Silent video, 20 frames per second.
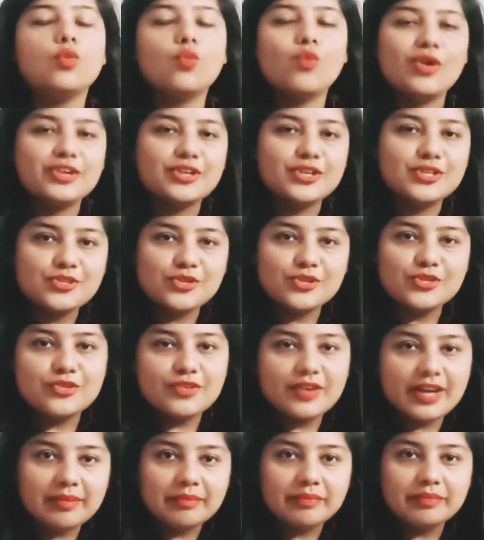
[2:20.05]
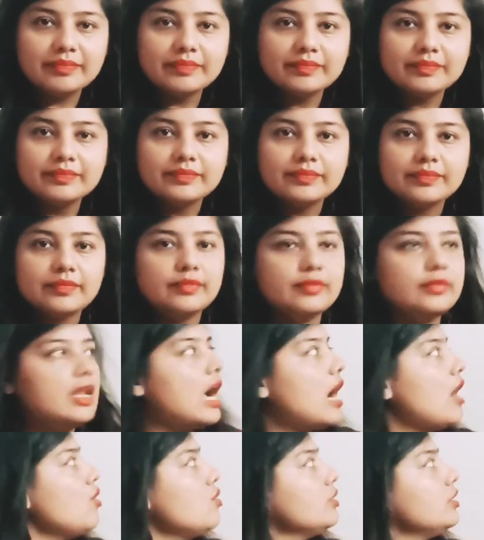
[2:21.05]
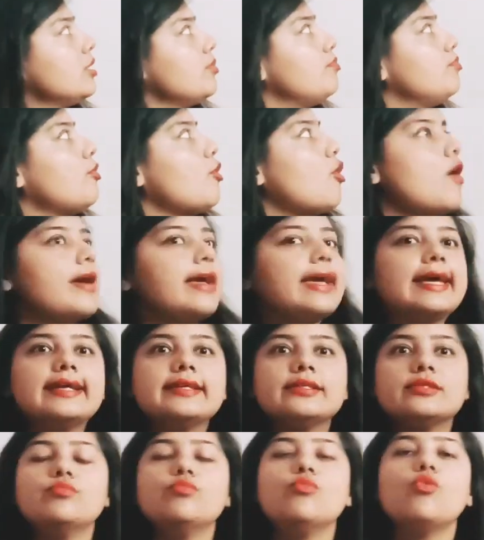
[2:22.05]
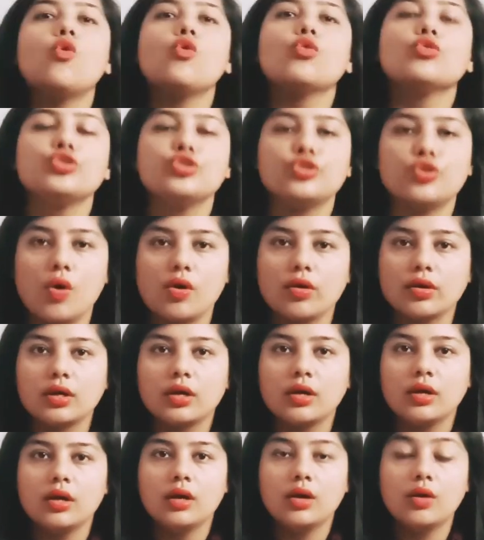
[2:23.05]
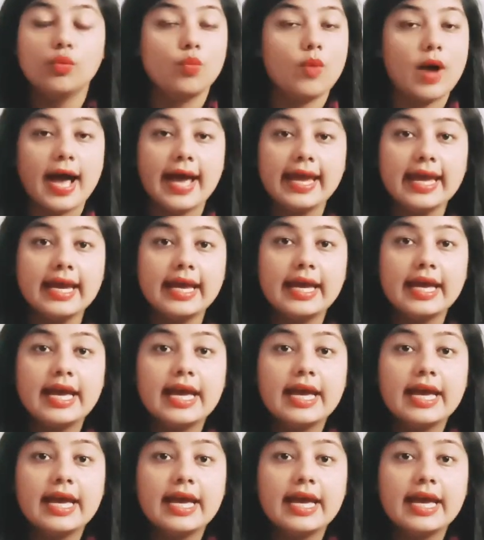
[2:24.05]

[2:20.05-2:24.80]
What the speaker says: What is your dream? Now the boy is more shocked. Why?